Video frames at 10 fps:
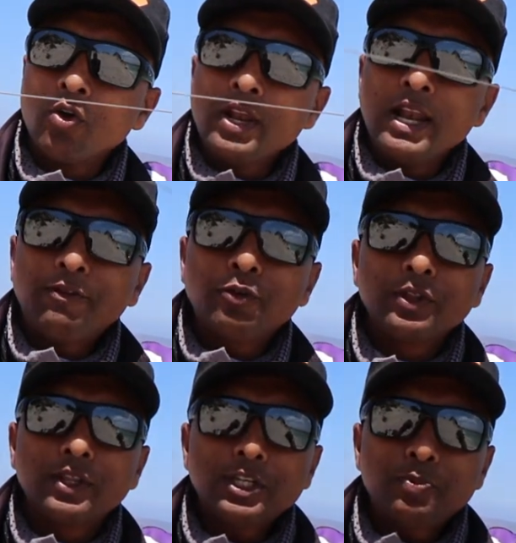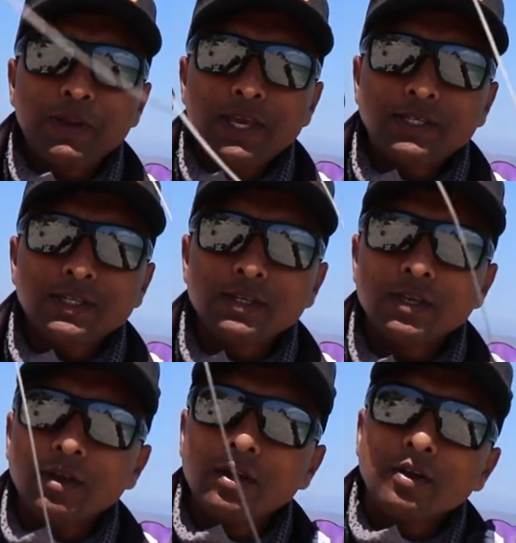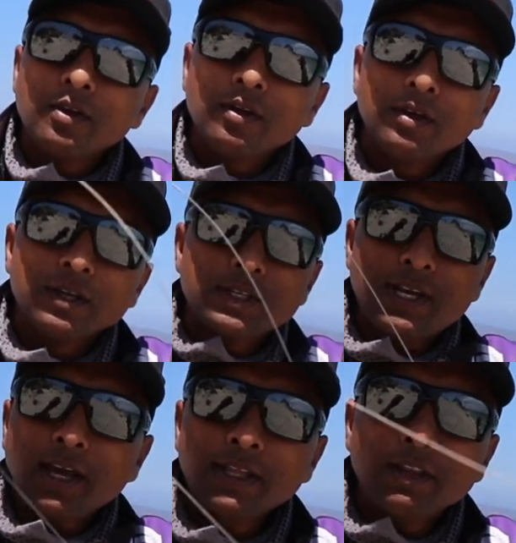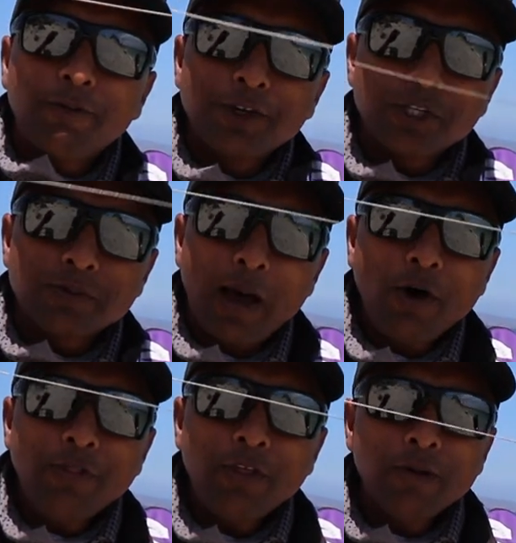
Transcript: only left with this piece stuck in the fish's mouth